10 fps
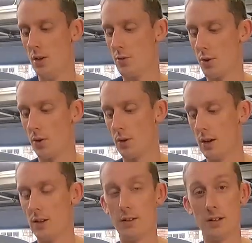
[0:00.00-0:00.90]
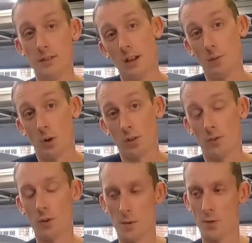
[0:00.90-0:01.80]
So it
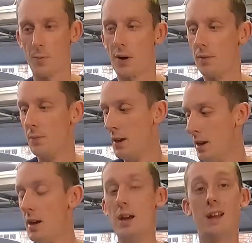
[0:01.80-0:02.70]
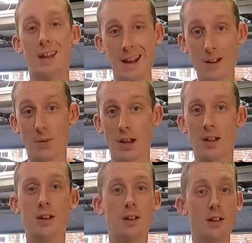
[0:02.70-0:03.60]
worked for the most part.
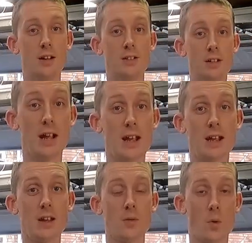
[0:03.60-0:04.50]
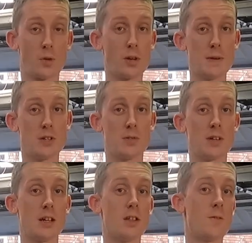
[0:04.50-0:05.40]
Anyway, today what we're going to be
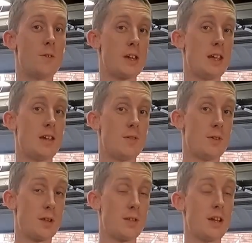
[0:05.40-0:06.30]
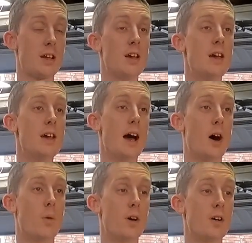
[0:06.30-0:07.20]
doing is fixing
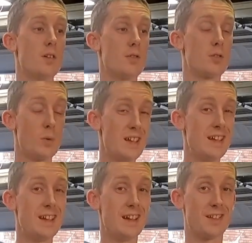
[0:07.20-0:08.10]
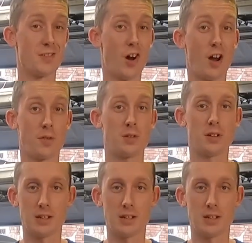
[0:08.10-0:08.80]
our squeaky exhaust.